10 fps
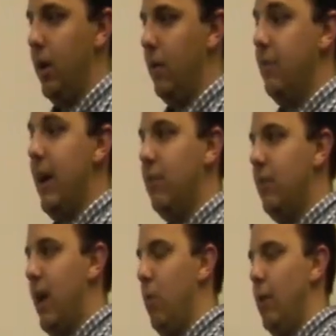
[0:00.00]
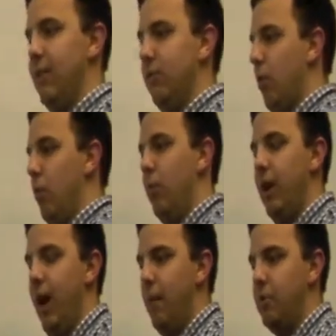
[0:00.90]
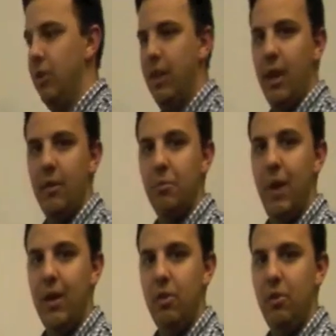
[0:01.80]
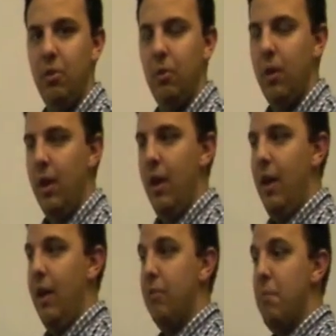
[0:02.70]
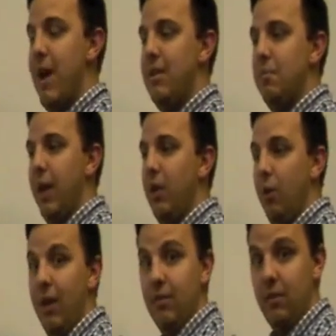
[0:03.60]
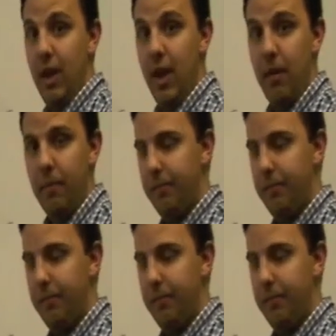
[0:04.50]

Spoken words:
Because that's kind of what this whole read option thing is made to do. It's made to make you hesitate.